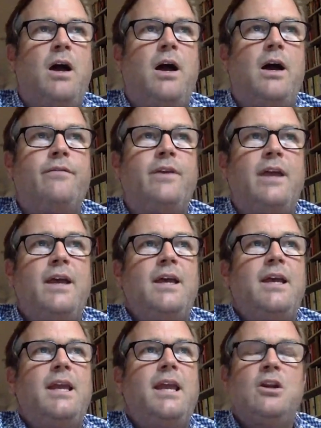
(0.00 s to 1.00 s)
of
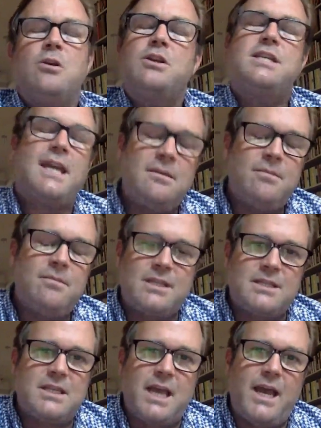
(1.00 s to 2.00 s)
entertainment
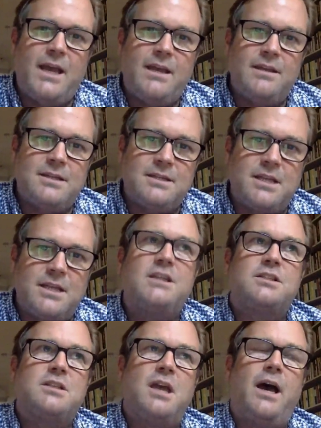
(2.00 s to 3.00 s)

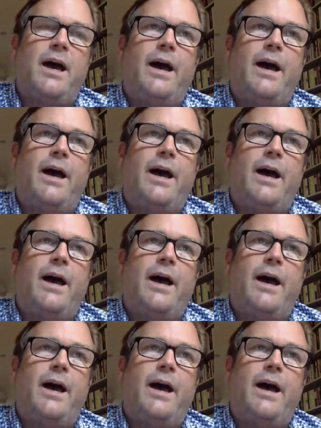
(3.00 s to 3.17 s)
designed as